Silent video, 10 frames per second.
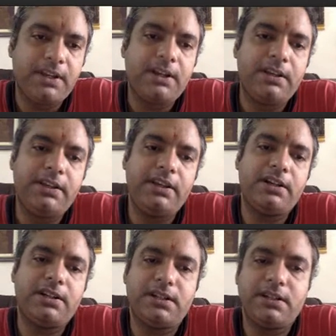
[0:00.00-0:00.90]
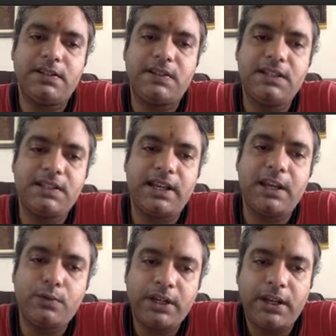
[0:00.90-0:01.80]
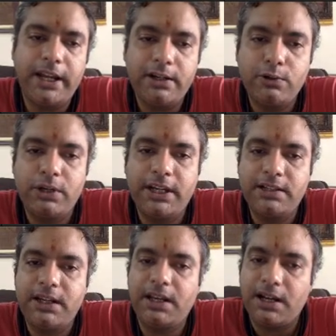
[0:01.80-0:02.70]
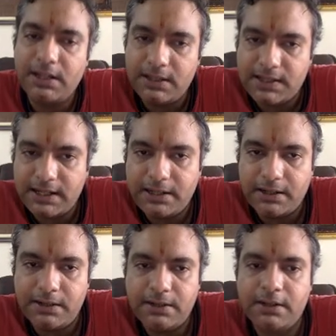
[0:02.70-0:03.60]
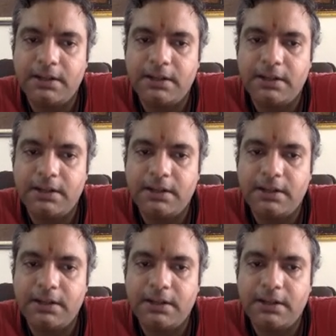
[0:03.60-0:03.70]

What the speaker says: Here, since A1, A2, and A3 are in the center,